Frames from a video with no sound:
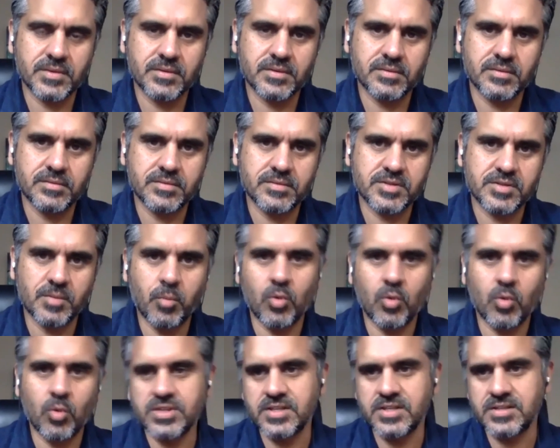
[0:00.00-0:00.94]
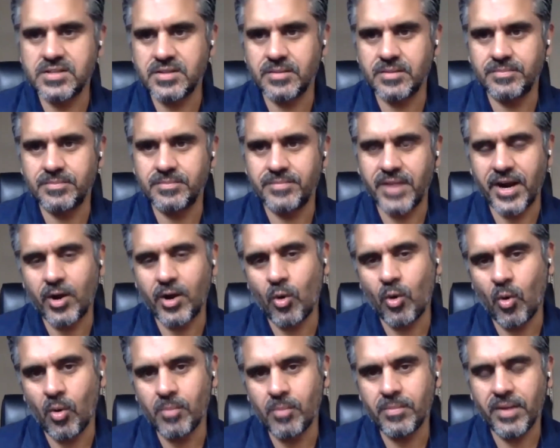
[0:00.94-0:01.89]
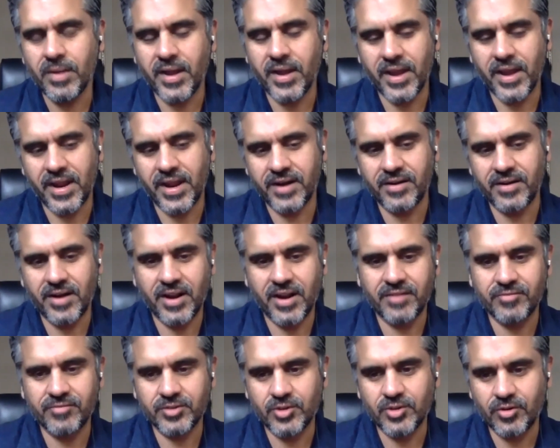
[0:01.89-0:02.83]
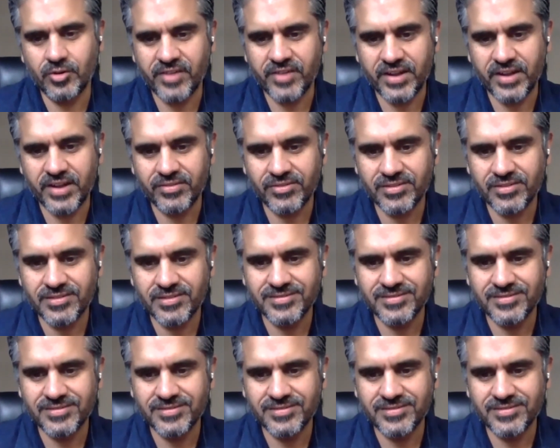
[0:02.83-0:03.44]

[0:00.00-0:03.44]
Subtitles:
support system at home and with your friends.